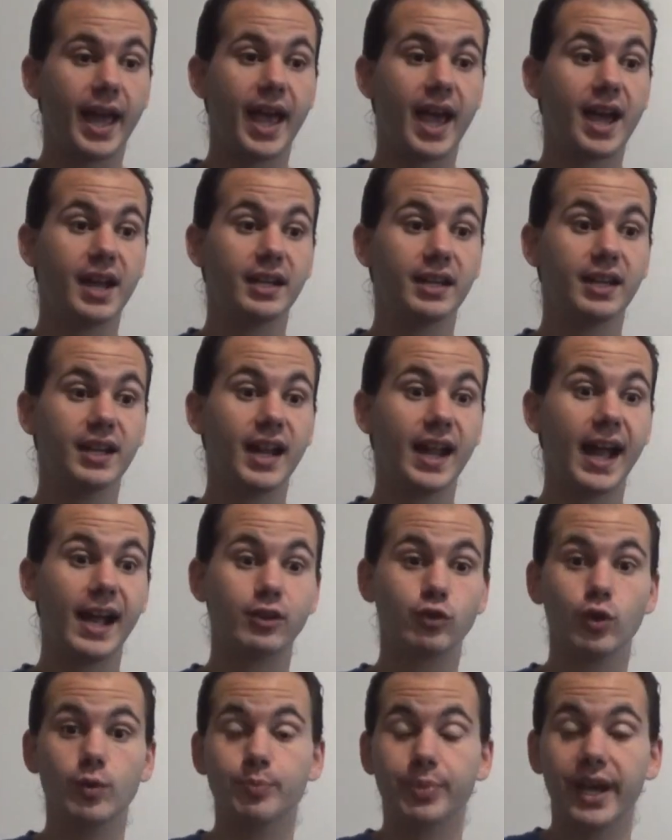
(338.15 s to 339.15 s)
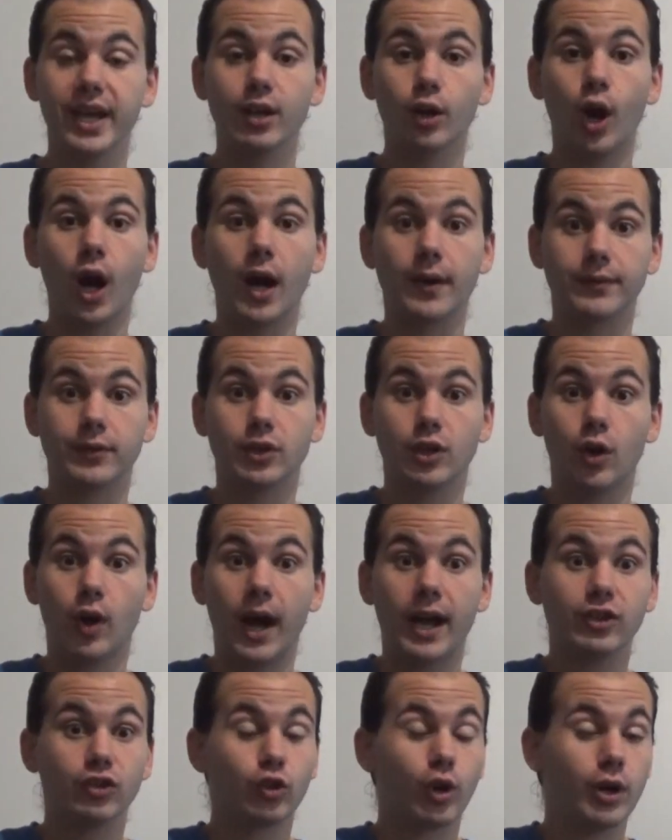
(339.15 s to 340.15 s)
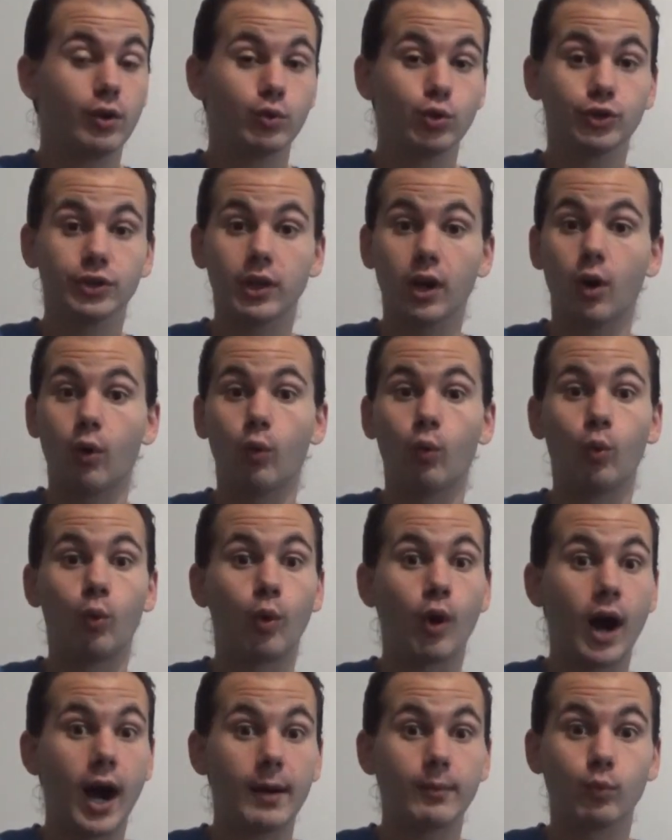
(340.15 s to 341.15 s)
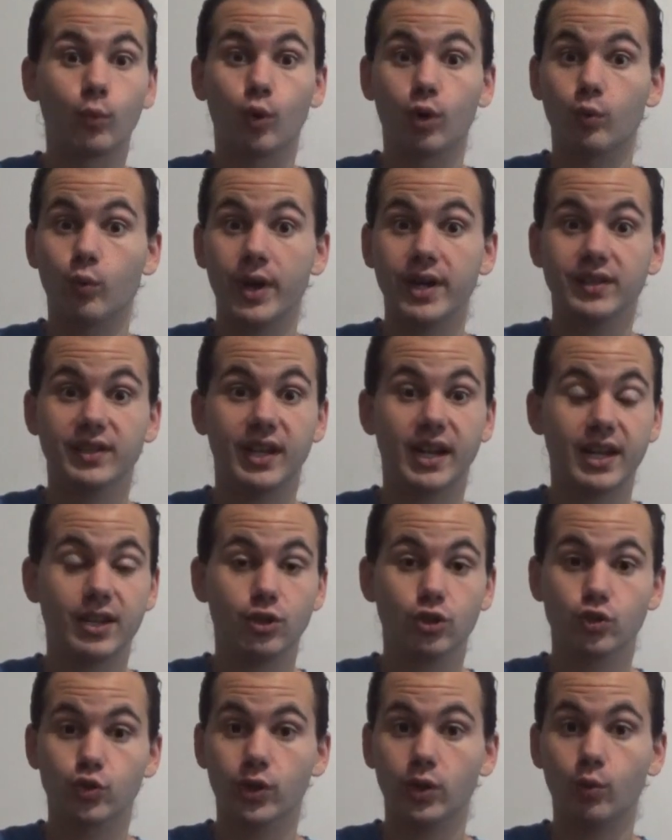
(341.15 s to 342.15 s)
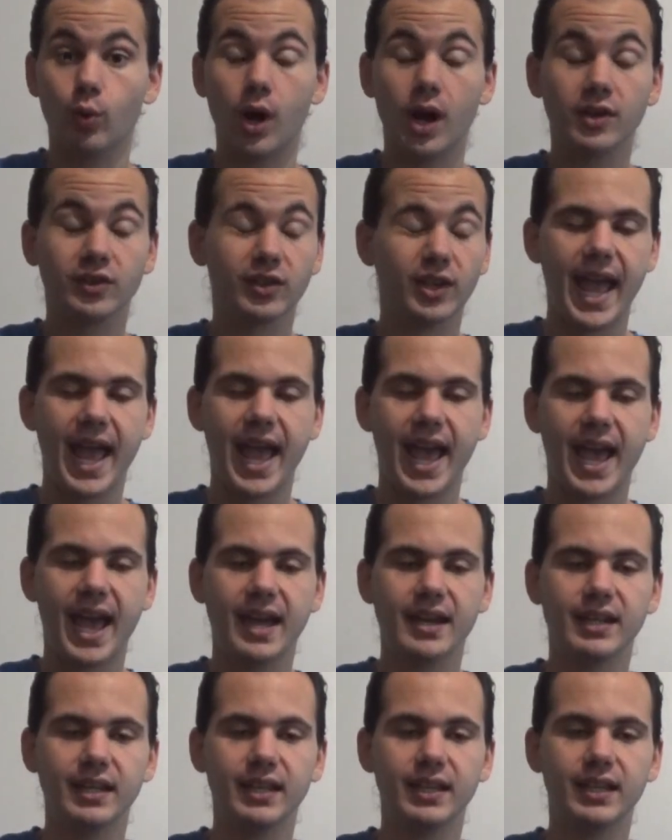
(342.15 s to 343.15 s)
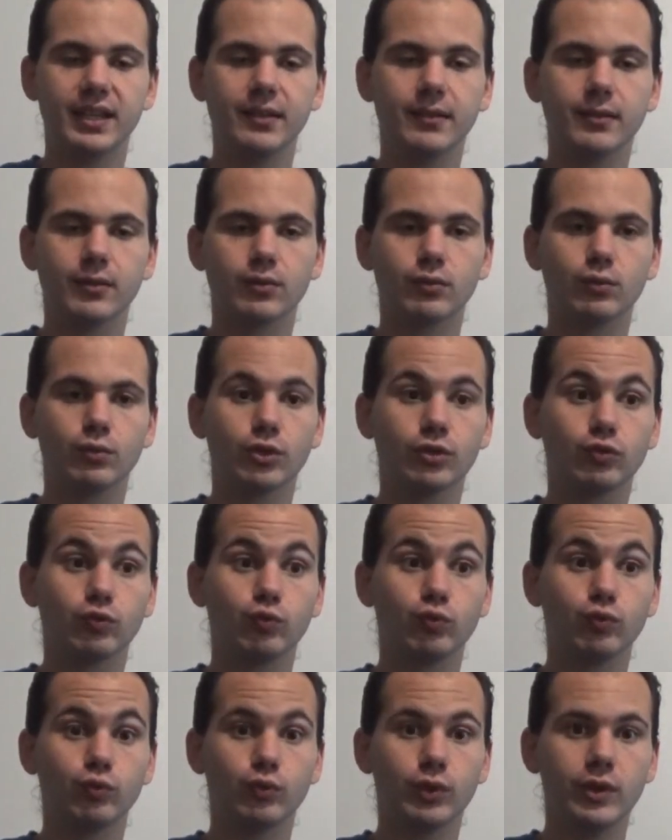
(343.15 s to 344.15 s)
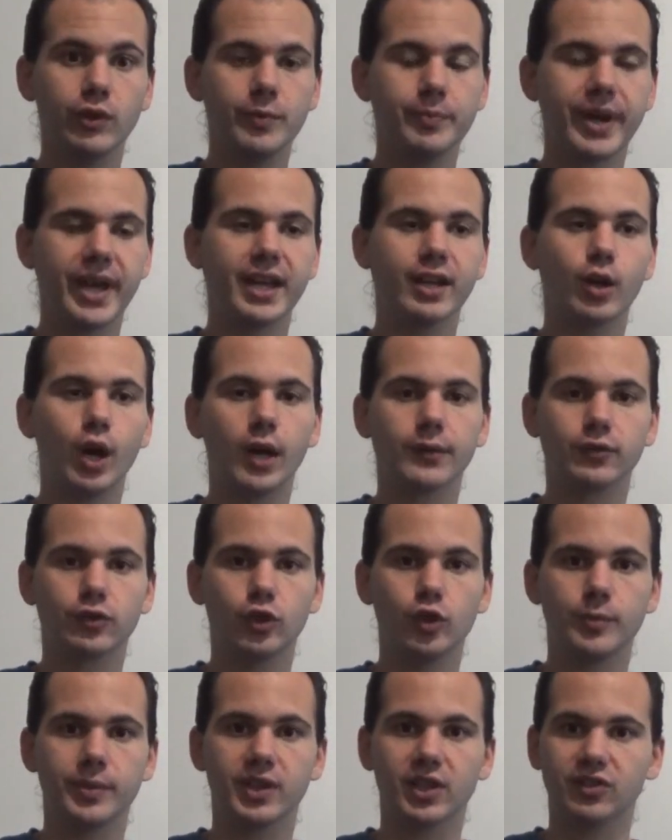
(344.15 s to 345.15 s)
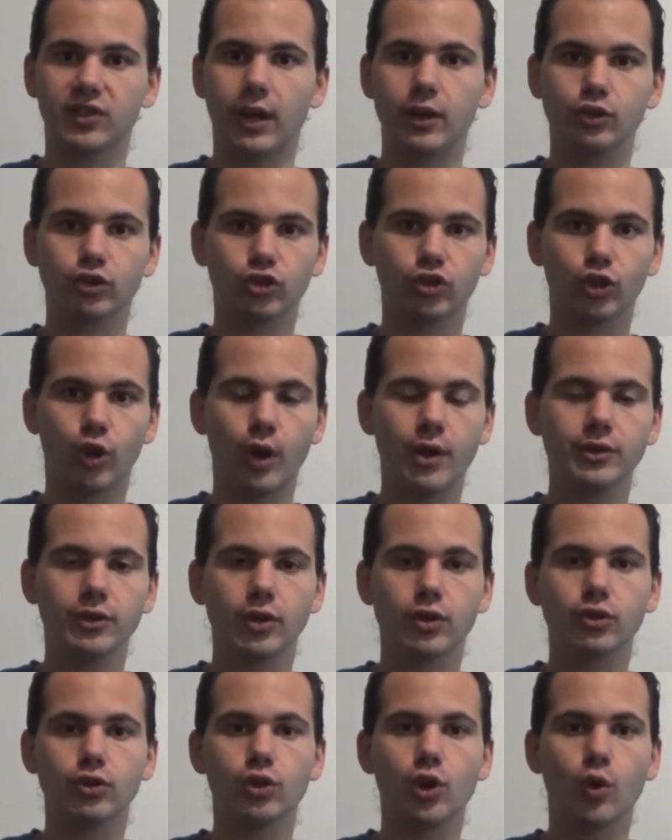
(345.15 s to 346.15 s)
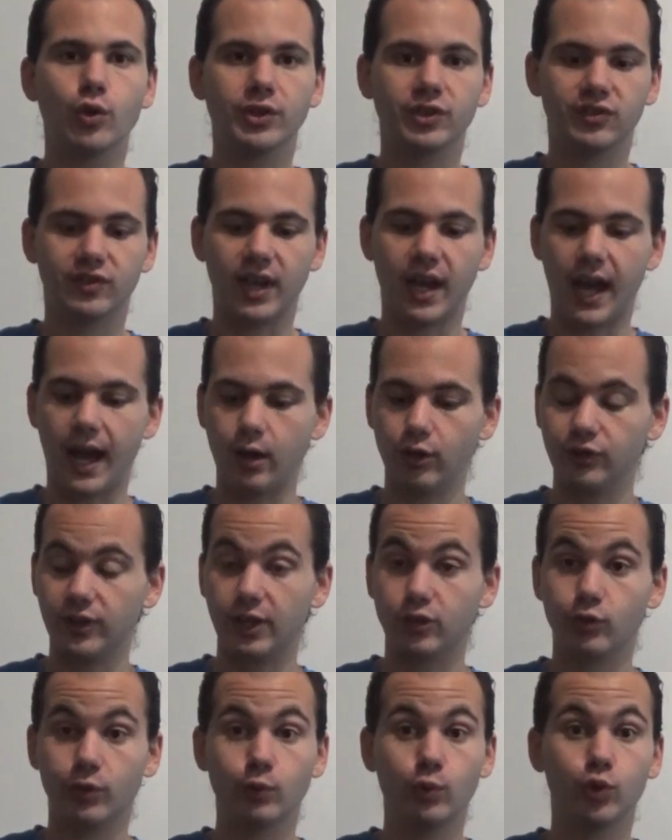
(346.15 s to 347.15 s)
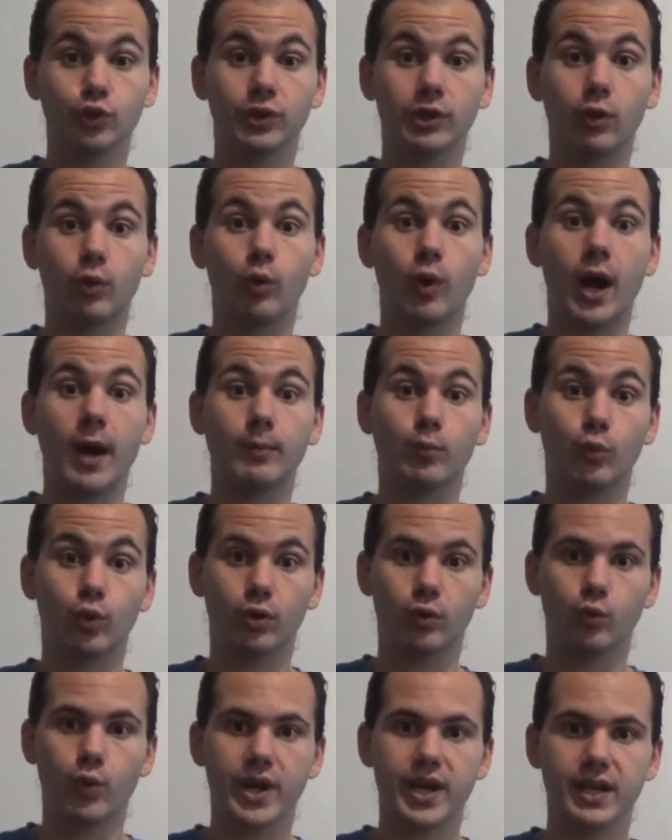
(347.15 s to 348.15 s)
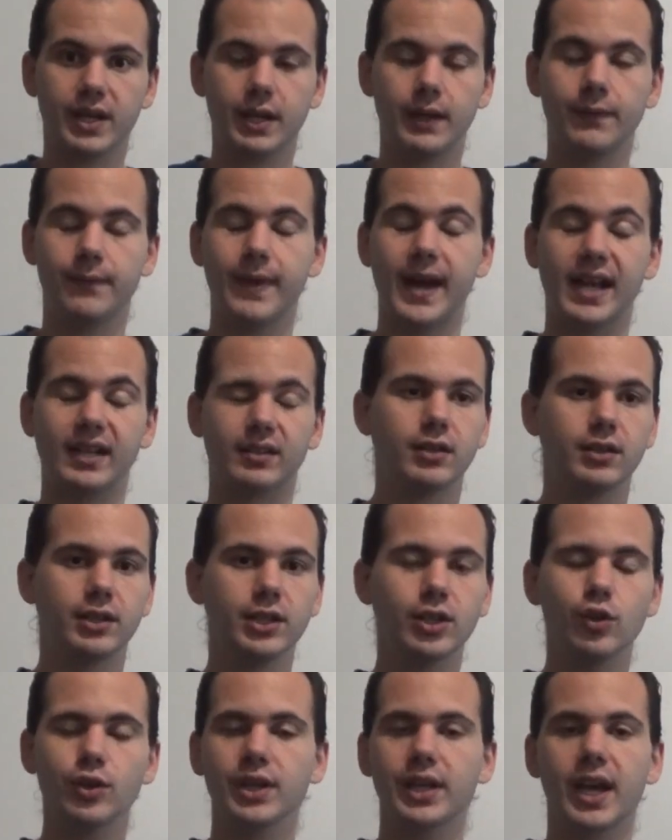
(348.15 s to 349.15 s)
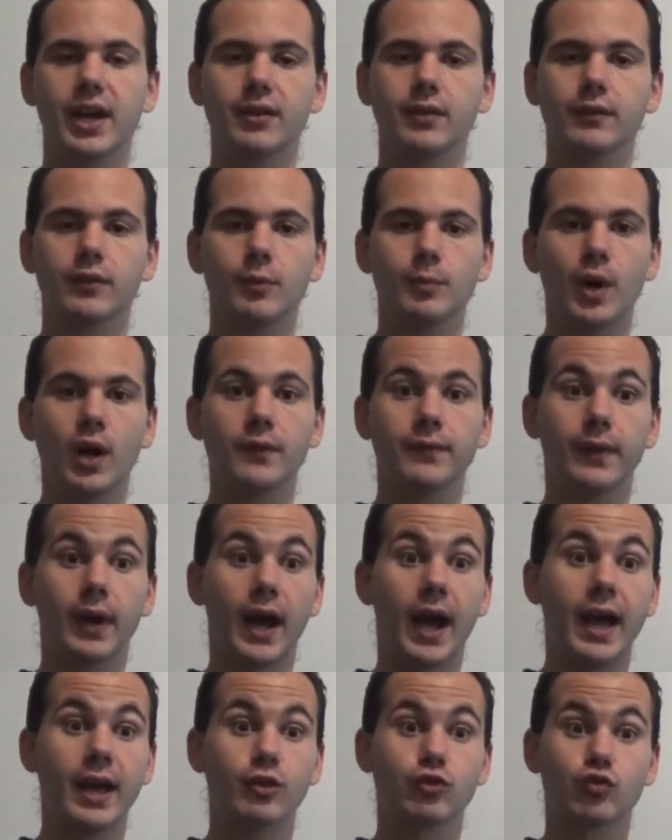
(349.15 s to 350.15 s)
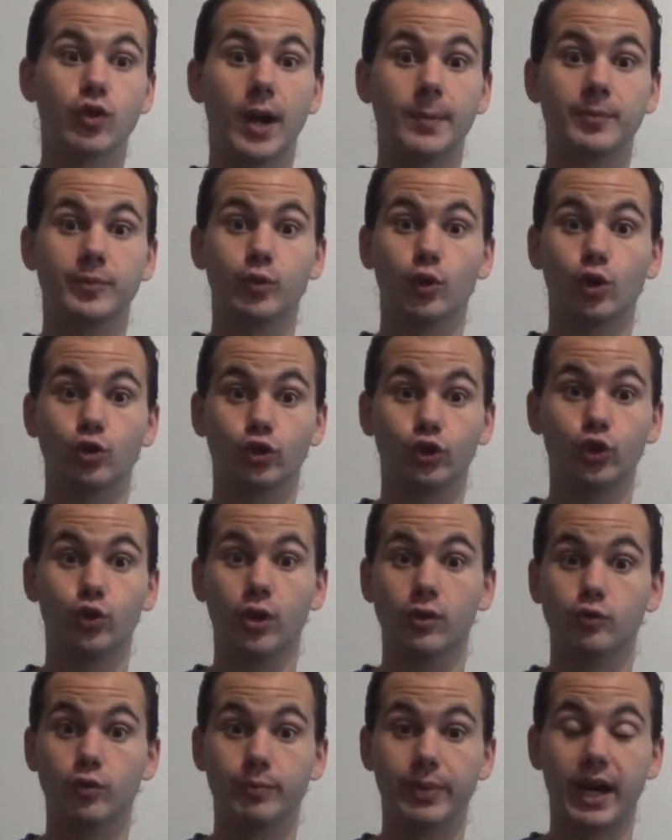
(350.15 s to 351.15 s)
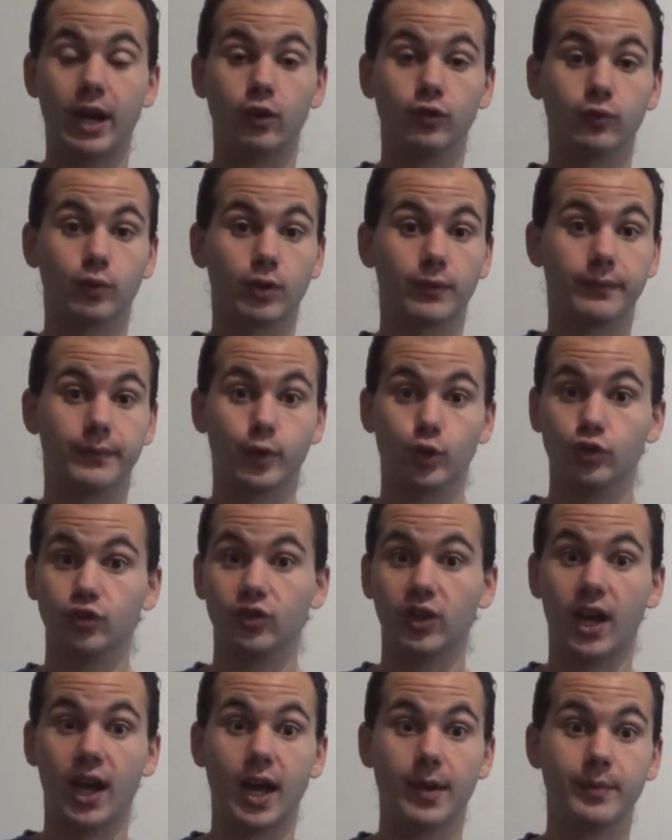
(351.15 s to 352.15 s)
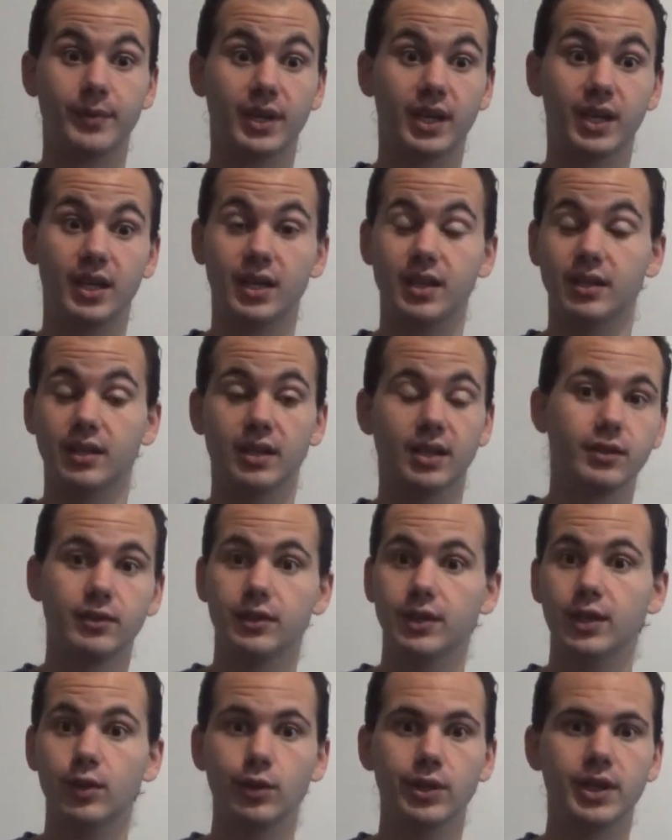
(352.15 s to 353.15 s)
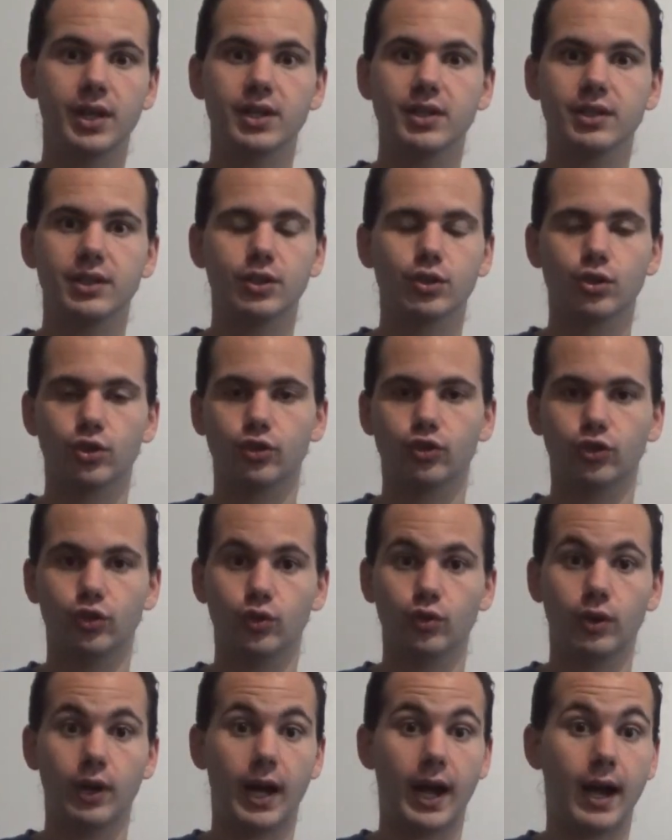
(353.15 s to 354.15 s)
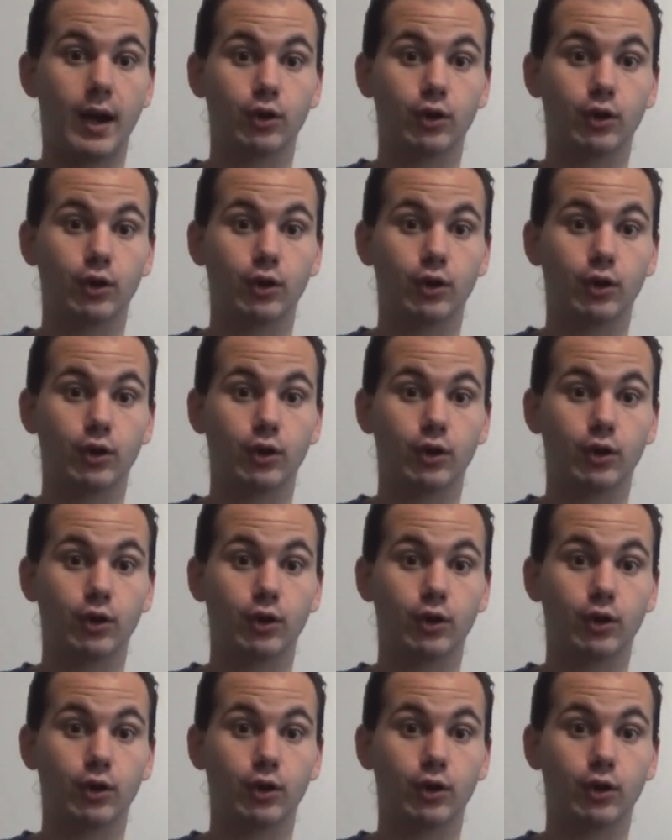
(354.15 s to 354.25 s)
And it actually paid off. I started losing a lot more weight than I usually was, and it was really paying off too, because I was starting to notice that I was actually losing a lot more weight. In fact, near the end of the month, I had dropped below 200 pounds for the first time in nearly a year or two.